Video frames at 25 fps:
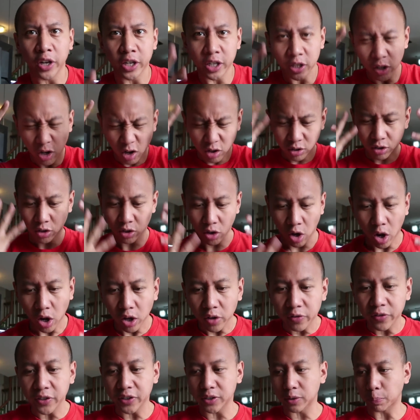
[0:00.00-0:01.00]
and it causes all
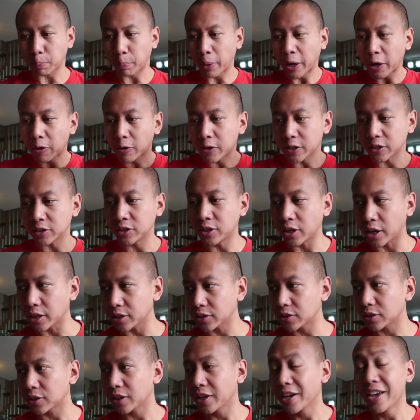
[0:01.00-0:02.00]
of this parrot
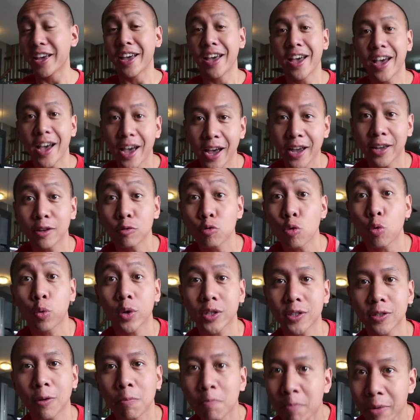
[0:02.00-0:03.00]
dust. And
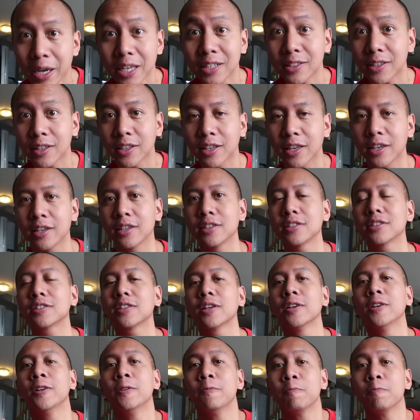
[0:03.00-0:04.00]
what's amazing is